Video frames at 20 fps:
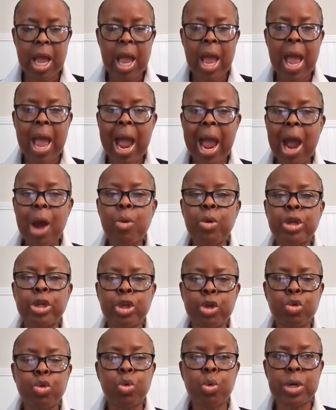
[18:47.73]
How are
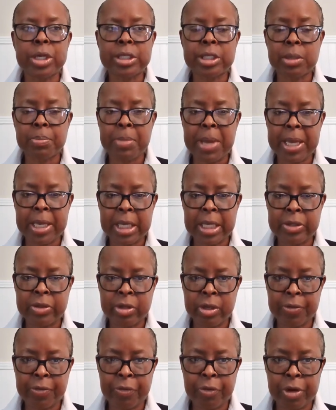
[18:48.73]
you going to make it
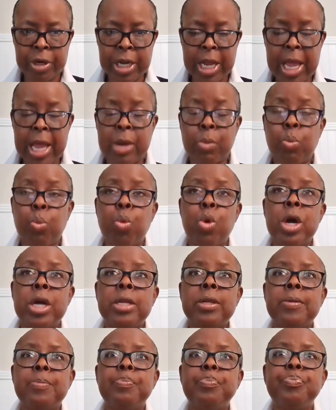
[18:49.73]
different? And
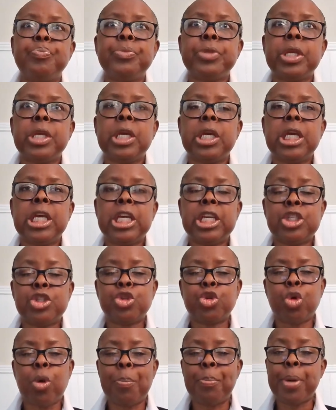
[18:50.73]
what
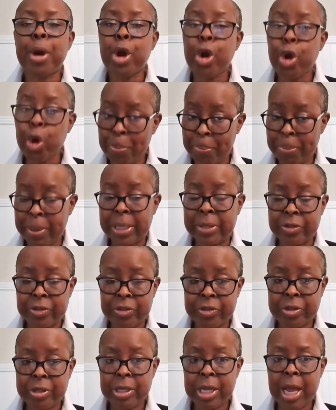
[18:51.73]
is your
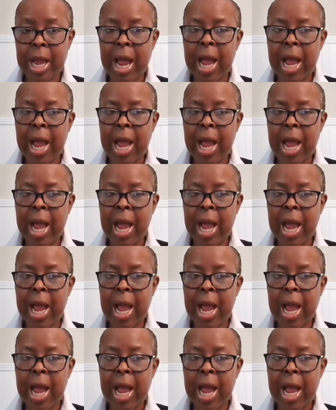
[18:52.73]
purpose?